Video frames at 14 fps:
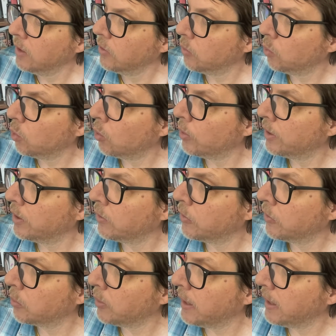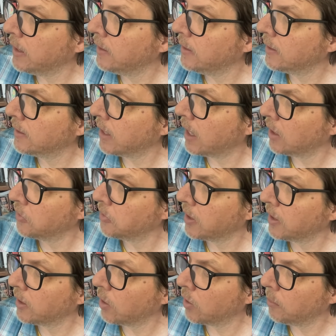The warriors arrayed in
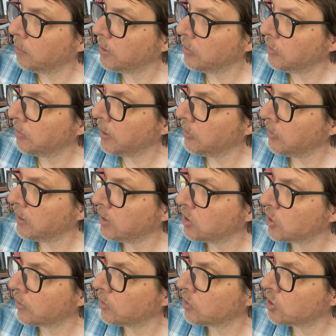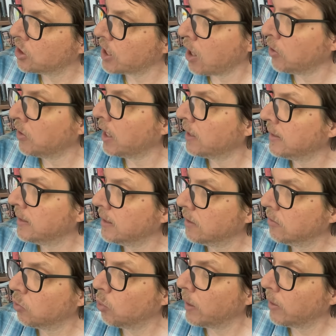hostile armies facing each other shall not
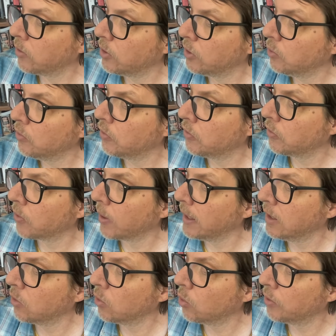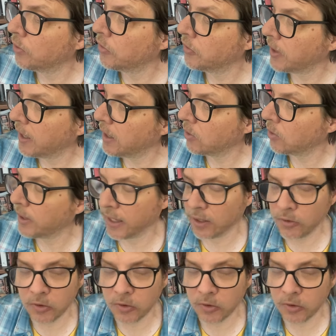live, whether you strike or stay your hand.